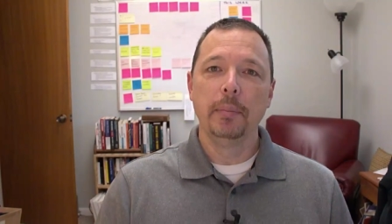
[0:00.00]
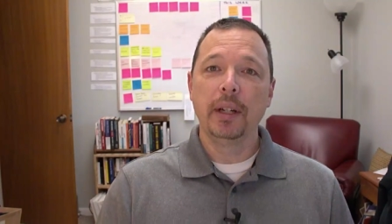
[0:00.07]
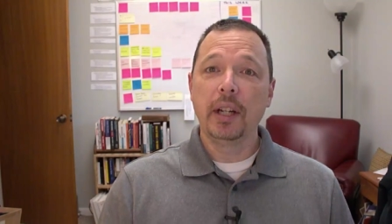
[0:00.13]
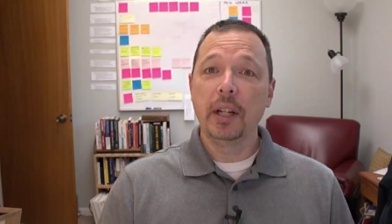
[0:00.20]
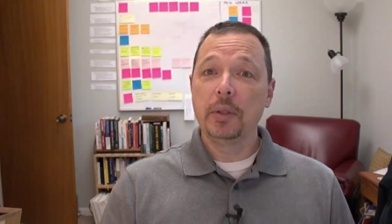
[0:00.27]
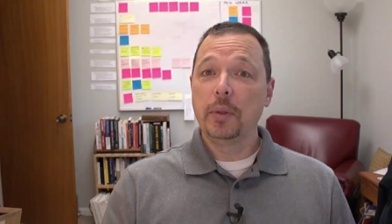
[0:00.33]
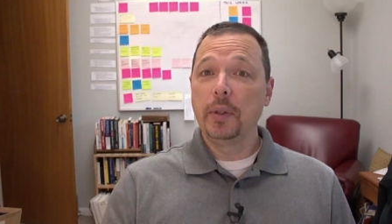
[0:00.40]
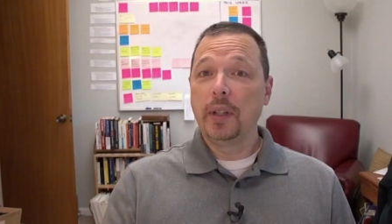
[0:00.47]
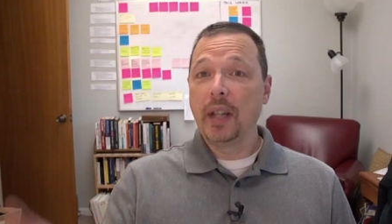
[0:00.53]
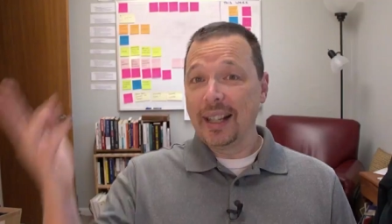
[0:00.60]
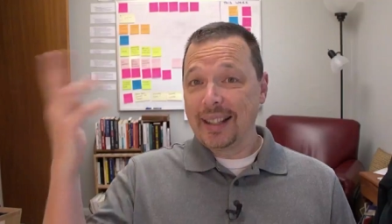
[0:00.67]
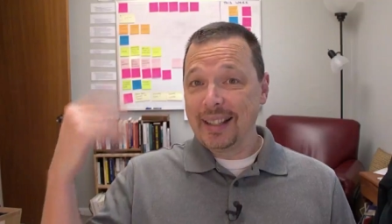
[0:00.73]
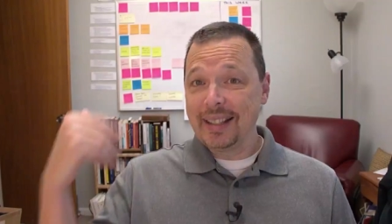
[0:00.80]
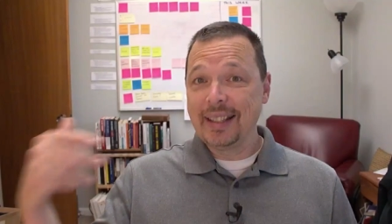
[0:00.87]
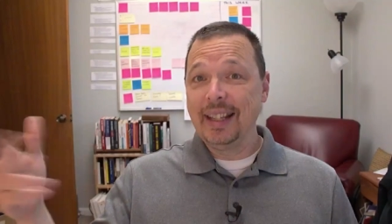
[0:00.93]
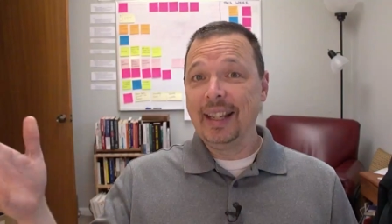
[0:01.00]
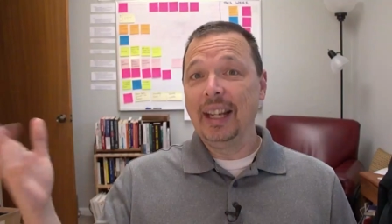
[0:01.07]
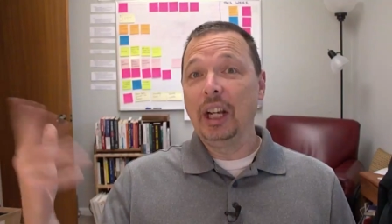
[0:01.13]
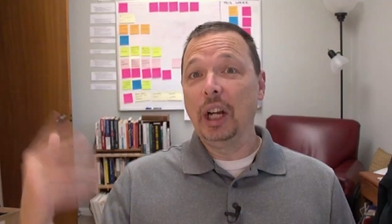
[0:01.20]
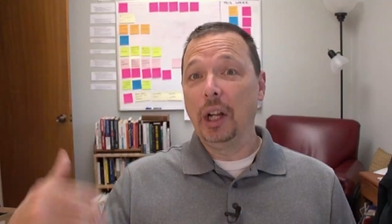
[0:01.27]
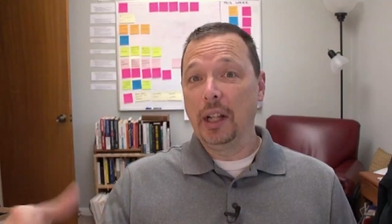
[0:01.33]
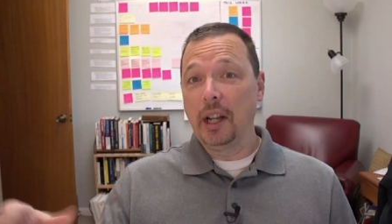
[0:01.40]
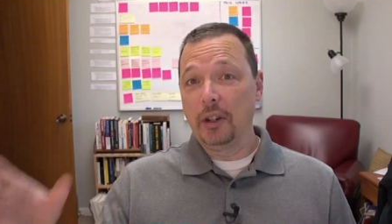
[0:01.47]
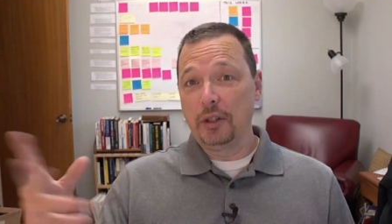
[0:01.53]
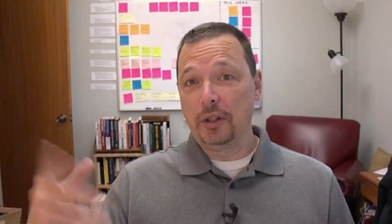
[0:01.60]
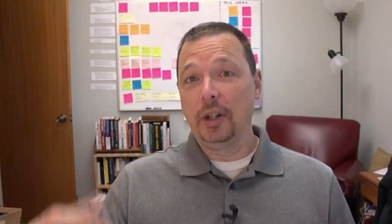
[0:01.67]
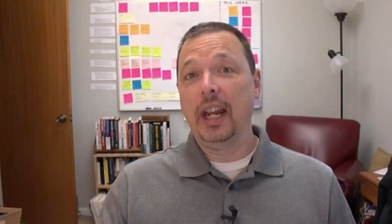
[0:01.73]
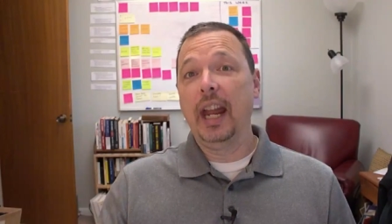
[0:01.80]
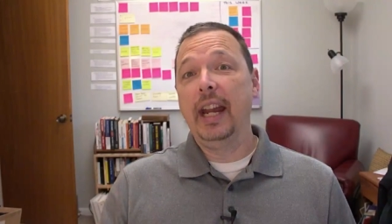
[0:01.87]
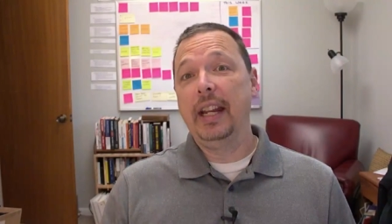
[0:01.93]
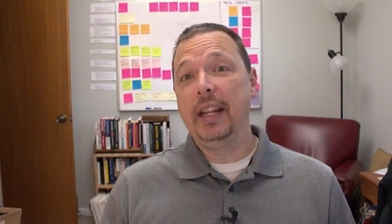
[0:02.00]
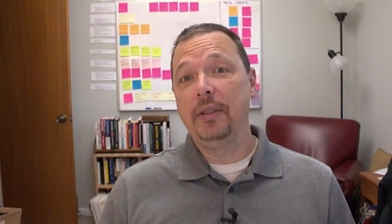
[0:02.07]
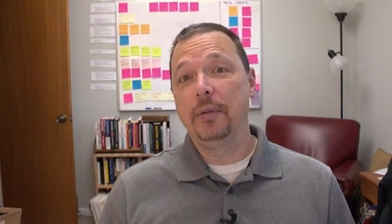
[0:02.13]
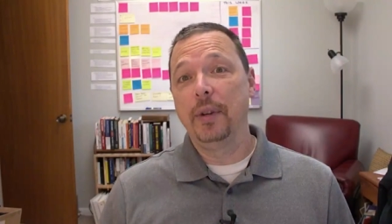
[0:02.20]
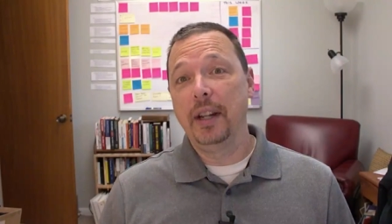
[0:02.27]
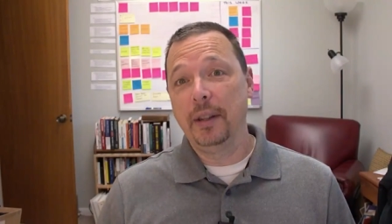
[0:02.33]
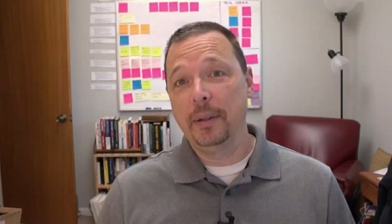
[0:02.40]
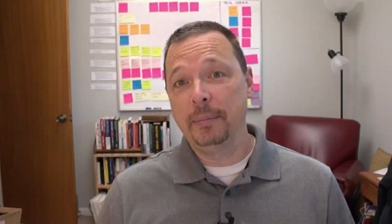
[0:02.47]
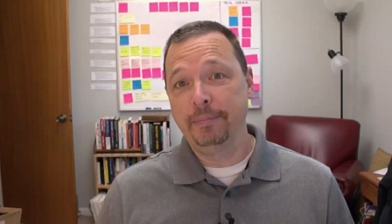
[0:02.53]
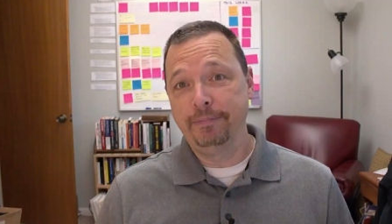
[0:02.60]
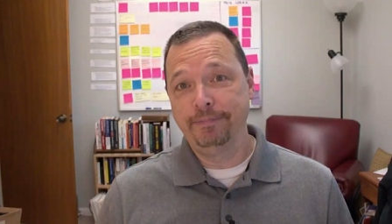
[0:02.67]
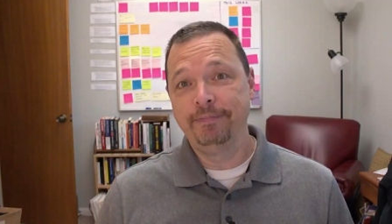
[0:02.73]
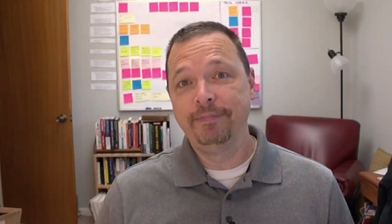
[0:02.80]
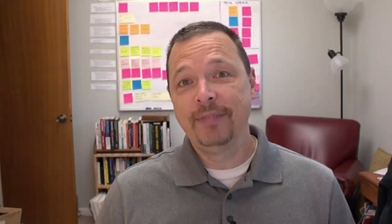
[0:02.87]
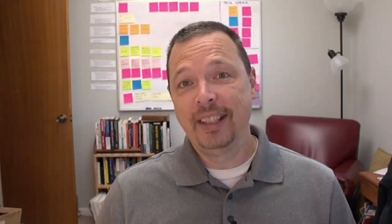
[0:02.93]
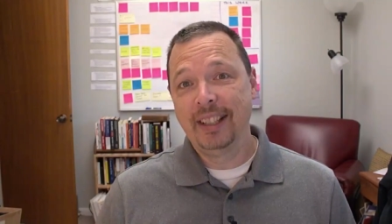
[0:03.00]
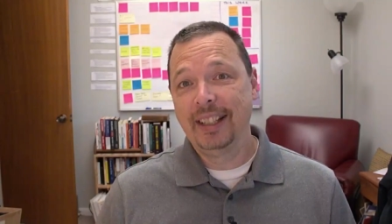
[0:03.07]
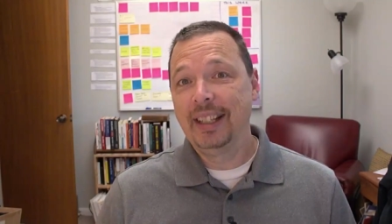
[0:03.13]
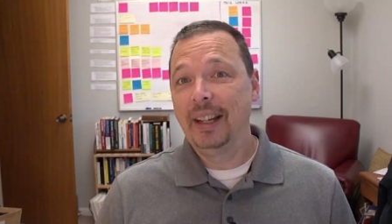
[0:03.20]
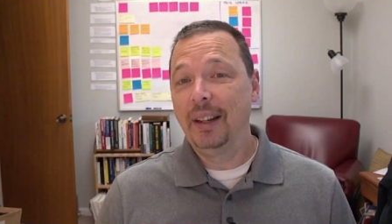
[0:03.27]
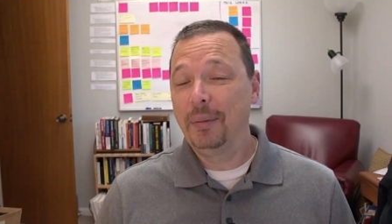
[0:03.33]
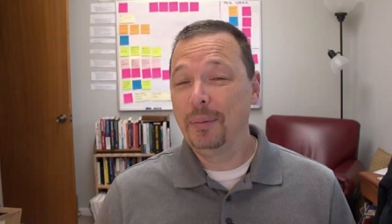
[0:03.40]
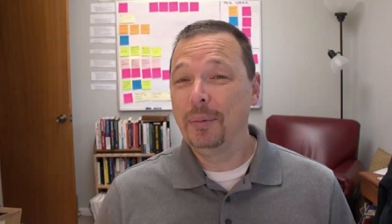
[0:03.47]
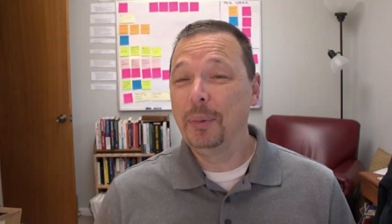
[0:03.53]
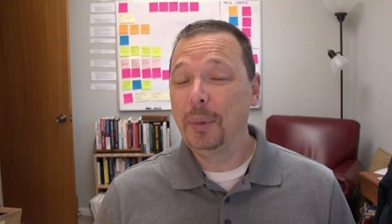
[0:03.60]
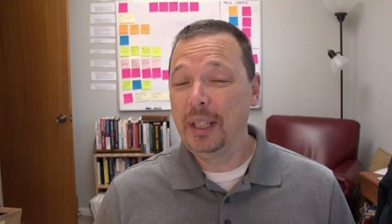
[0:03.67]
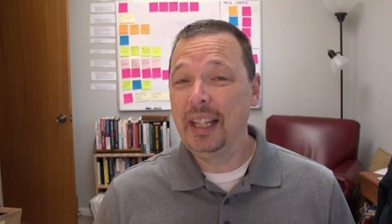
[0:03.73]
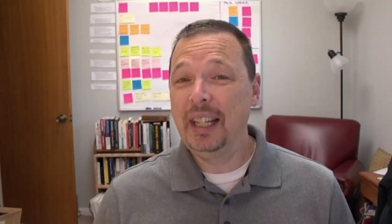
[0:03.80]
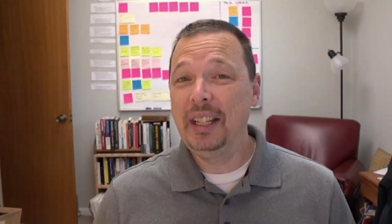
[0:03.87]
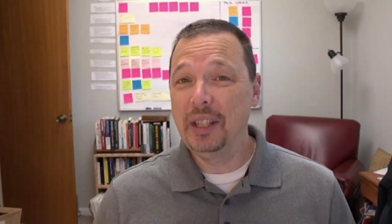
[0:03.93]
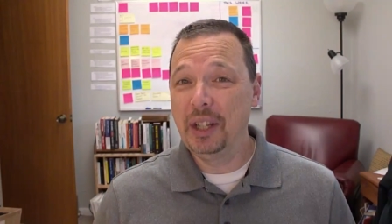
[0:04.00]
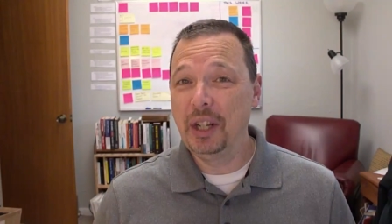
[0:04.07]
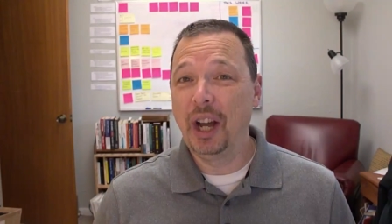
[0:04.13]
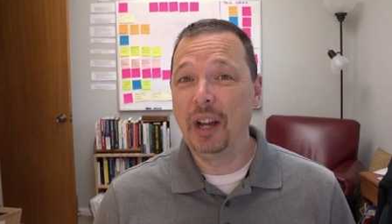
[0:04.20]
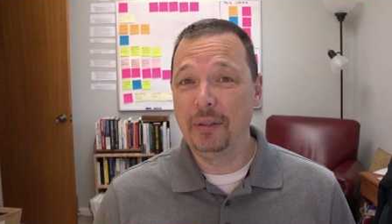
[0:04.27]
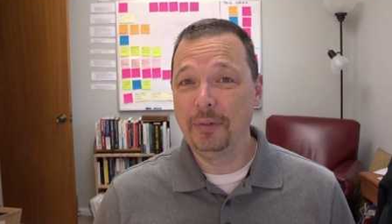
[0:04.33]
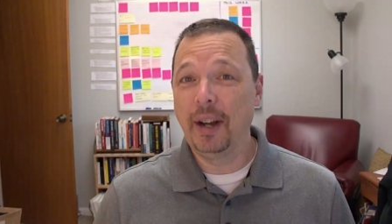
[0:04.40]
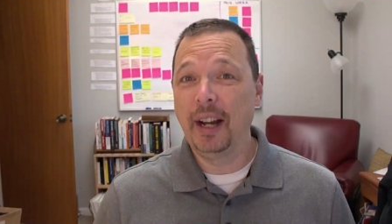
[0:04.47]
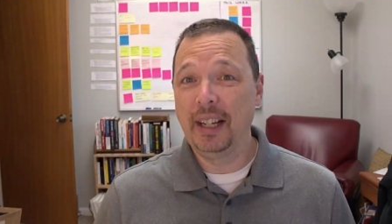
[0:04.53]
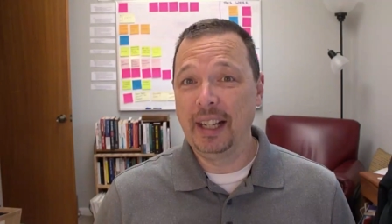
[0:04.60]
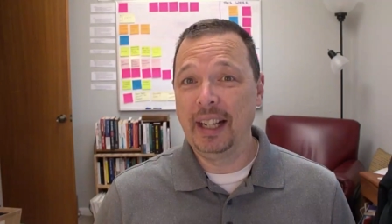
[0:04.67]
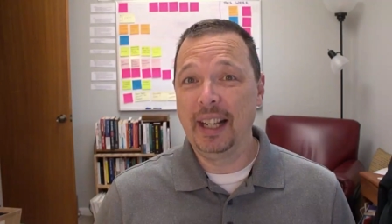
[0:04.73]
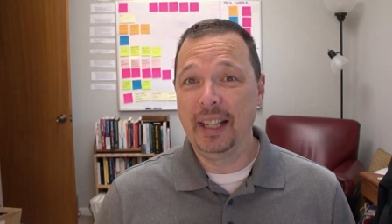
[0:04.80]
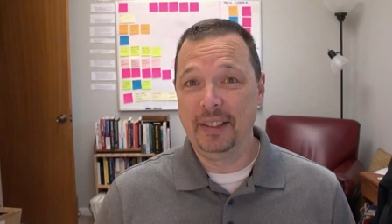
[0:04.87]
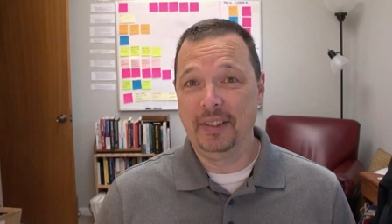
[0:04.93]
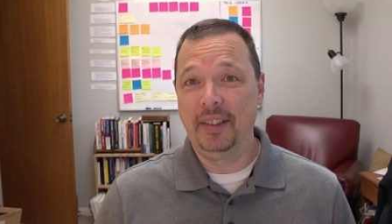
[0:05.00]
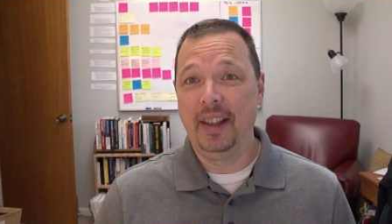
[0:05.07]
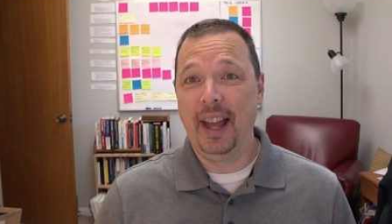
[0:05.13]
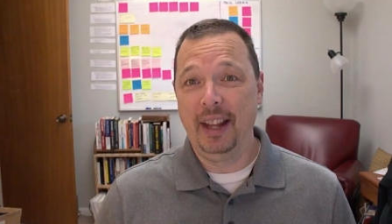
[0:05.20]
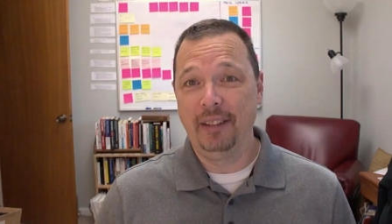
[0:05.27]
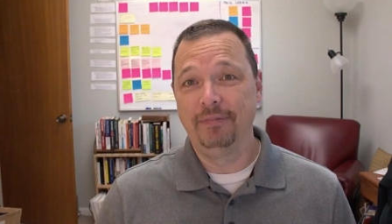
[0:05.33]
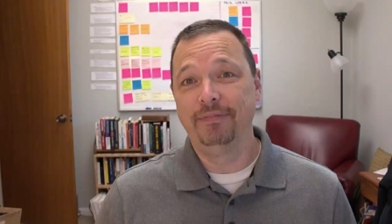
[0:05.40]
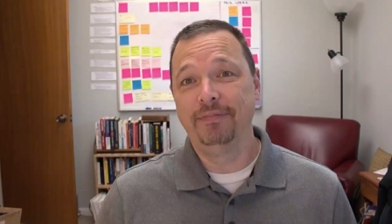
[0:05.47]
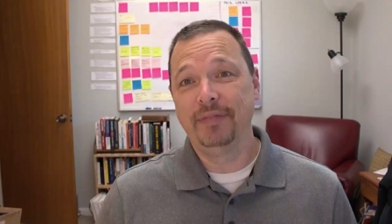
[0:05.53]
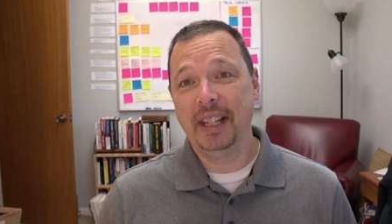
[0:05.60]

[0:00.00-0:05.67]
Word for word: Because we got this thing called our circadian rhythm, and we need to not fight against that.